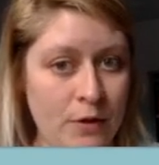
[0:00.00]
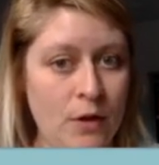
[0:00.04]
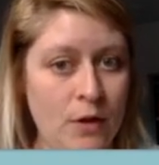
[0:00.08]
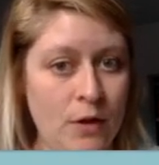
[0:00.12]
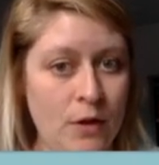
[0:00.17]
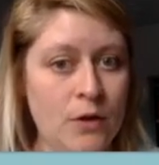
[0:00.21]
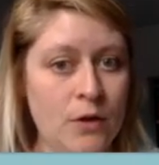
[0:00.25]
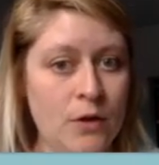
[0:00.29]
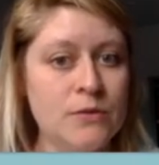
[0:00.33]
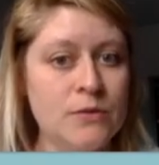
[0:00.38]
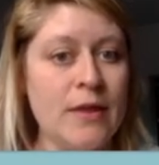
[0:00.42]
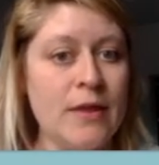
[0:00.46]

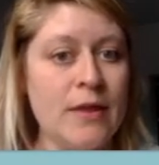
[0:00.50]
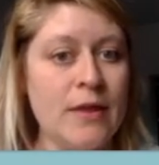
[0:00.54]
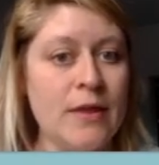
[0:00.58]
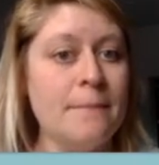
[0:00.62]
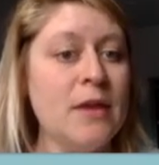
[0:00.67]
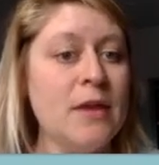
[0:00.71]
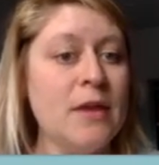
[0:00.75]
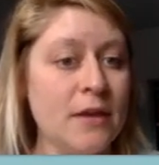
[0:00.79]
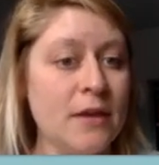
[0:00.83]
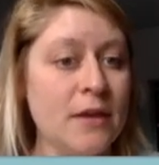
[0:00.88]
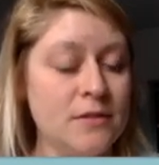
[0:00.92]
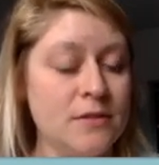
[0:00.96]
So that
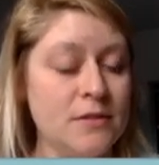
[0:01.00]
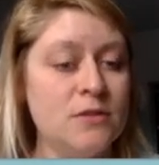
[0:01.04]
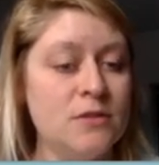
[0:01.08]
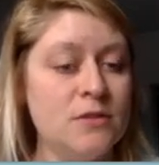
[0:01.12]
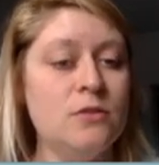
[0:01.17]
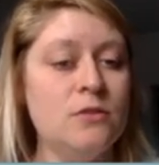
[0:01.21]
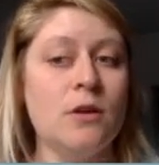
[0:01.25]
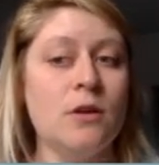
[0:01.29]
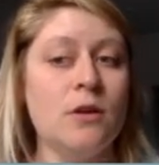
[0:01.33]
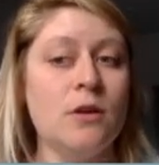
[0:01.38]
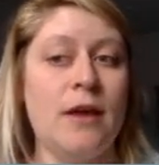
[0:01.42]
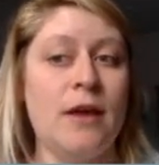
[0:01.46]
means
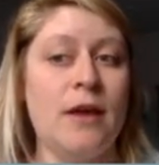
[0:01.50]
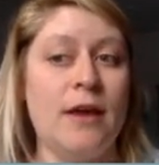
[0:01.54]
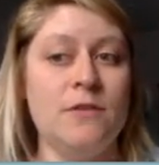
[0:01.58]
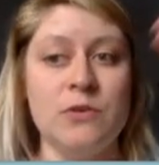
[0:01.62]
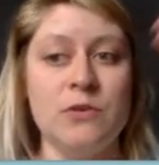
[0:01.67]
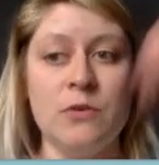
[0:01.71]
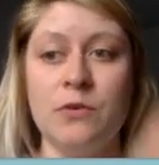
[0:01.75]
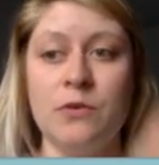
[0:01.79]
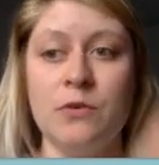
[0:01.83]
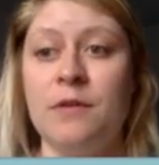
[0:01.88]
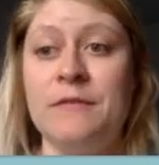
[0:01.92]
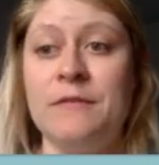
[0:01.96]
you're going to have a
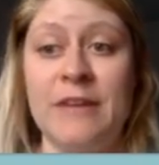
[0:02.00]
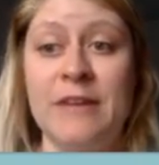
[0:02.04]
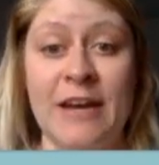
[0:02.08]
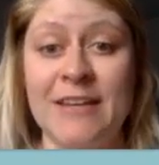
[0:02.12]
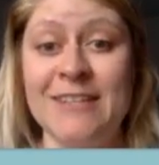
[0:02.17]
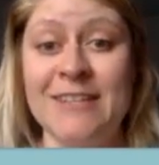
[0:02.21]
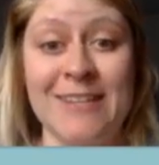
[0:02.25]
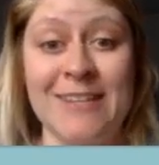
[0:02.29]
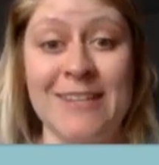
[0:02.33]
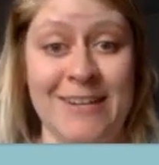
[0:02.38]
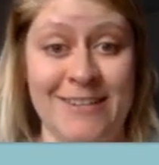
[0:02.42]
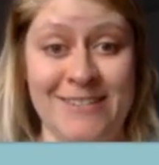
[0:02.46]
total of
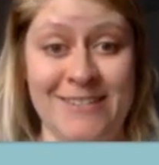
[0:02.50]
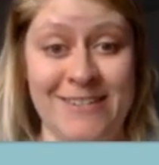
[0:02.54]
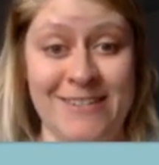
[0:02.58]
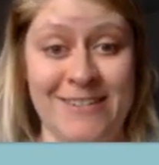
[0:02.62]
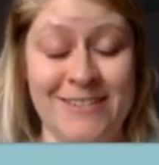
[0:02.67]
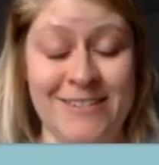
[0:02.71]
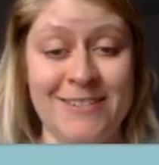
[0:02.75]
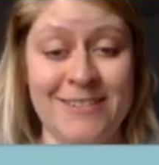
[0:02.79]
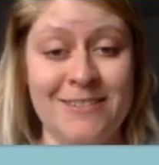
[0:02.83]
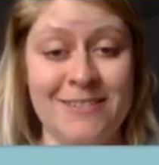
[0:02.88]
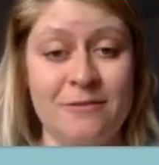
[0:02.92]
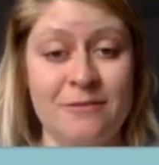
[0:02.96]
9
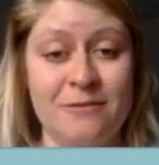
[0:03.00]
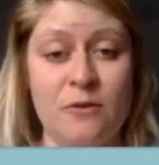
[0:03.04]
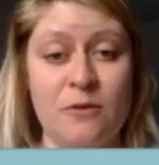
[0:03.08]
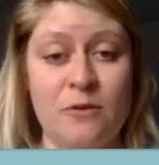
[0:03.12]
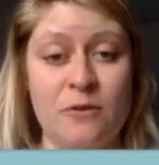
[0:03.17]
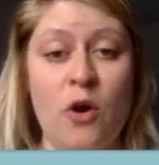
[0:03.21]
sentences.